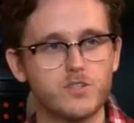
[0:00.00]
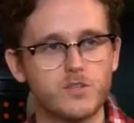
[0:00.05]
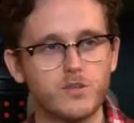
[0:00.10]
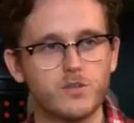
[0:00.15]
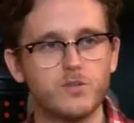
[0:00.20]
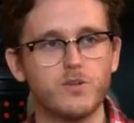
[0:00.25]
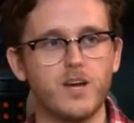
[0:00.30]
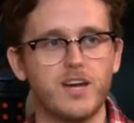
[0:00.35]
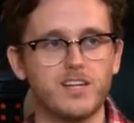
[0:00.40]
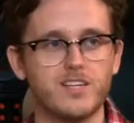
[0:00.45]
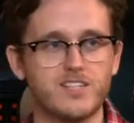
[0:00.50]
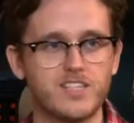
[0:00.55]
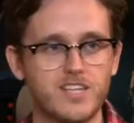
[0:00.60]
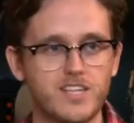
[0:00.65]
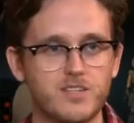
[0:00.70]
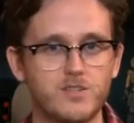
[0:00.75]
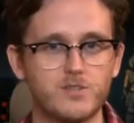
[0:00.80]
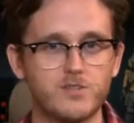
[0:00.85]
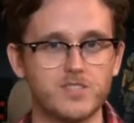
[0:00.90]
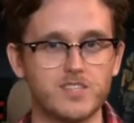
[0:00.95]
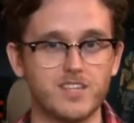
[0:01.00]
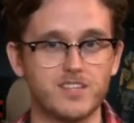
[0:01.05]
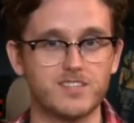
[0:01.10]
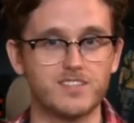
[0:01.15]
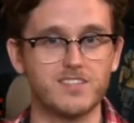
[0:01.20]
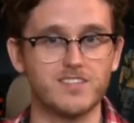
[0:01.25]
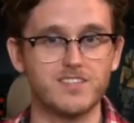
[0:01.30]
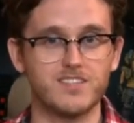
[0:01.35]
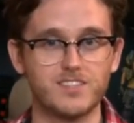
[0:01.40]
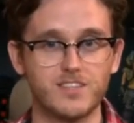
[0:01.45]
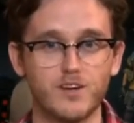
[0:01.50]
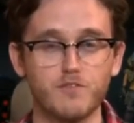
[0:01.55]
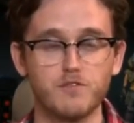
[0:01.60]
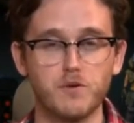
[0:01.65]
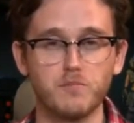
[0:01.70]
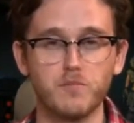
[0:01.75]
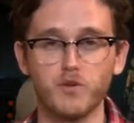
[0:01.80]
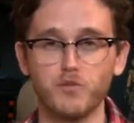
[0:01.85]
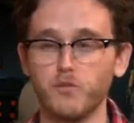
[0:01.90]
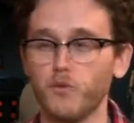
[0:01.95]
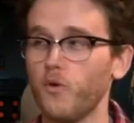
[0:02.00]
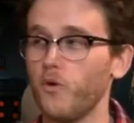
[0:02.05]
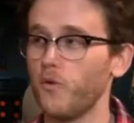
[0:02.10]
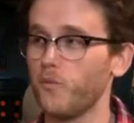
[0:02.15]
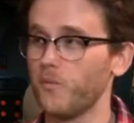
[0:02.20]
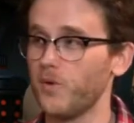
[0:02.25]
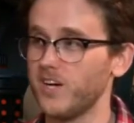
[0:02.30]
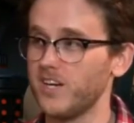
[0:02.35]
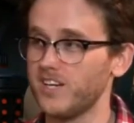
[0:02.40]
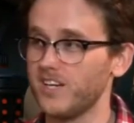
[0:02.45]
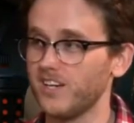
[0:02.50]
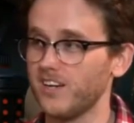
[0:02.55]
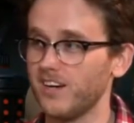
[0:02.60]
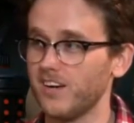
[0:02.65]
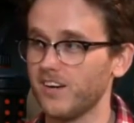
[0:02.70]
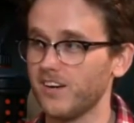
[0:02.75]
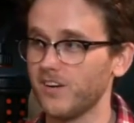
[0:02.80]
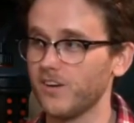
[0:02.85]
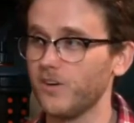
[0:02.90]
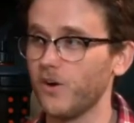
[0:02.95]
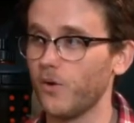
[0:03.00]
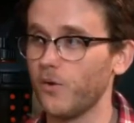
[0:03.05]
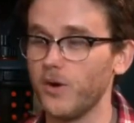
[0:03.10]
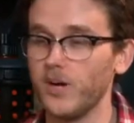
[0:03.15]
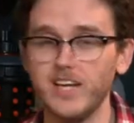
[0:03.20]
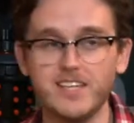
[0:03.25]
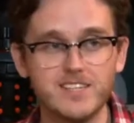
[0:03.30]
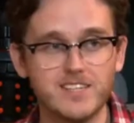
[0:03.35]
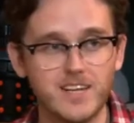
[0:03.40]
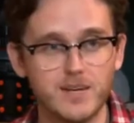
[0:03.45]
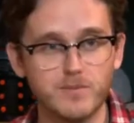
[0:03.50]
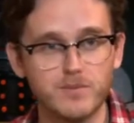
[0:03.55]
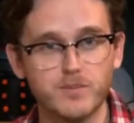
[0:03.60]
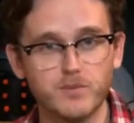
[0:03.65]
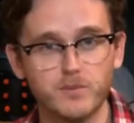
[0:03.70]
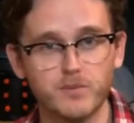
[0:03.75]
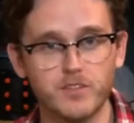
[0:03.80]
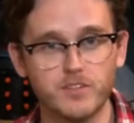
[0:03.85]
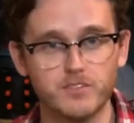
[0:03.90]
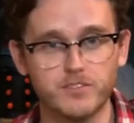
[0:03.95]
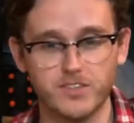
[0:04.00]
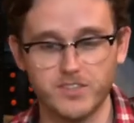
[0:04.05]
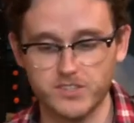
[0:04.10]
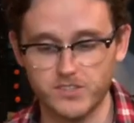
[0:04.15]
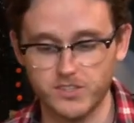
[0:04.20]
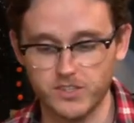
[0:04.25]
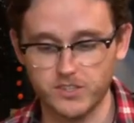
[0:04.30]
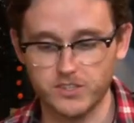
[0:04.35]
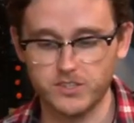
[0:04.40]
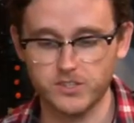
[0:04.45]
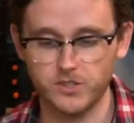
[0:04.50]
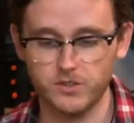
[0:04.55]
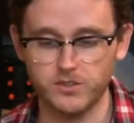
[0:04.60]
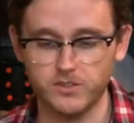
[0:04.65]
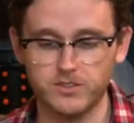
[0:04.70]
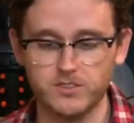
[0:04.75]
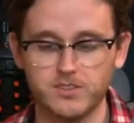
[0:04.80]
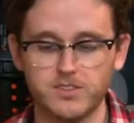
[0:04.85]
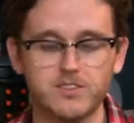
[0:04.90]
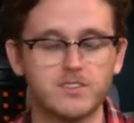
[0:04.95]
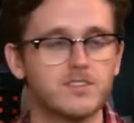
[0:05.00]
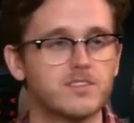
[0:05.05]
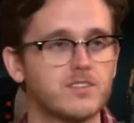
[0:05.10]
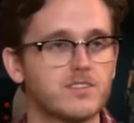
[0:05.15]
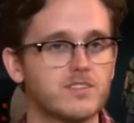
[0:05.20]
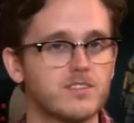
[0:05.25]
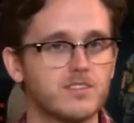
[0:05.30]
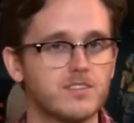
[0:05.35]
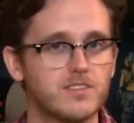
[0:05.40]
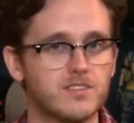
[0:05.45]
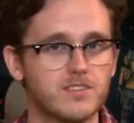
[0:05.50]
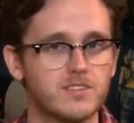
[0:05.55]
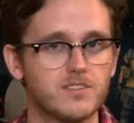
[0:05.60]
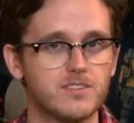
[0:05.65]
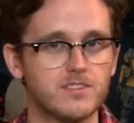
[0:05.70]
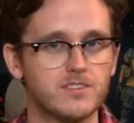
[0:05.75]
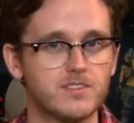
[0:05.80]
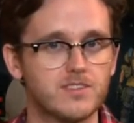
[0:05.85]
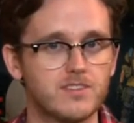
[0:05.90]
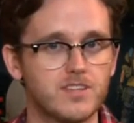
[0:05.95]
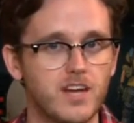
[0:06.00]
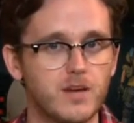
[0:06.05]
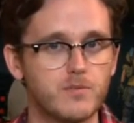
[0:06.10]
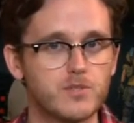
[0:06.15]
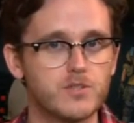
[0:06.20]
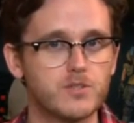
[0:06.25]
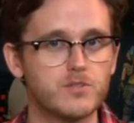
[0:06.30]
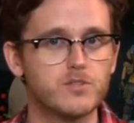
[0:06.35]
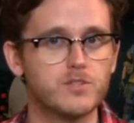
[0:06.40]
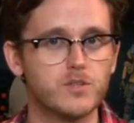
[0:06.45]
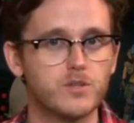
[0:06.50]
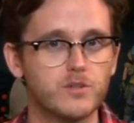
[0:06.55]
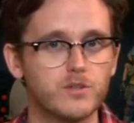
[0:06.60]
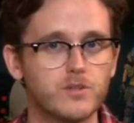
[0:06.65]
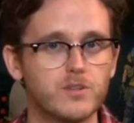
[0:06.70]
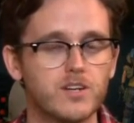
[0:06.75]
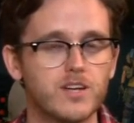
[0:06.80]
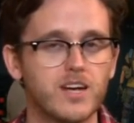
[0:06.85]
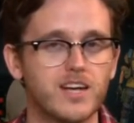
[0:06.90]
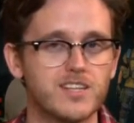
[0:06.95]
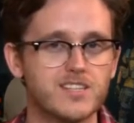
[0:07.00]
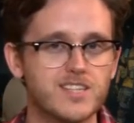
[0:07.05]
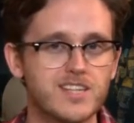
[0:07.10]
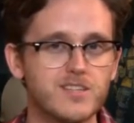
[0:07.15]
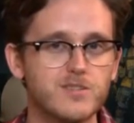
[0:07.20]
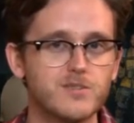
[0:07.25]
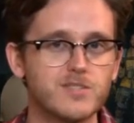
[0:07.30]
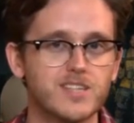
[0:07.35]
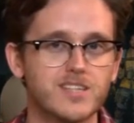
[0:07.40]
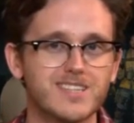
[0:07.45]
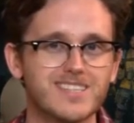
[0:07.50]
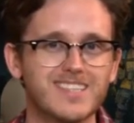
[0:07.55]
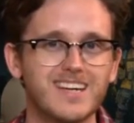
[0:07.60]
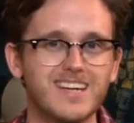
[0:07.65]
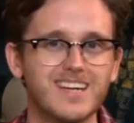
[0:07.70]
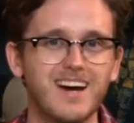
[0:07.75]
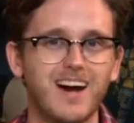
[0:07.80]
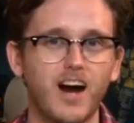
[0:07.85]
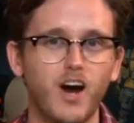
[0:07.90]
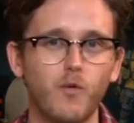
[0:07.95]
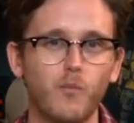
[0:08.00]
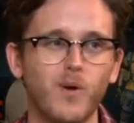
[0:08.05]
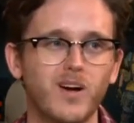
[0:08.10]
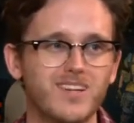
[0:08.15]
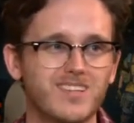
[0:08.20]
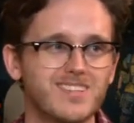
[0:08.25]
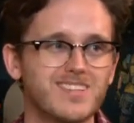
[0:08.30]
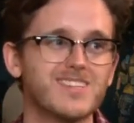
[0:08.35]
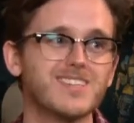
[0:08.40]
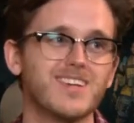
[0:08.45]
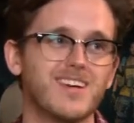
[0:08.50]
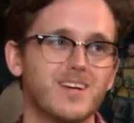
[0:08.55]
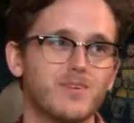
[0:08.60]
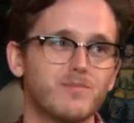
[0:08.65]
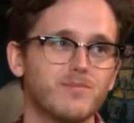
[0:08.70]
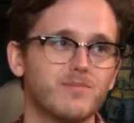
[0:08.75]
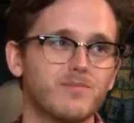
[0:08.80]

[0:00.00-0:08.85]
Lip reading: 2 and TU6 stuff before we go in depth with Frederick. So, episode 2 and TU6 are one and the same.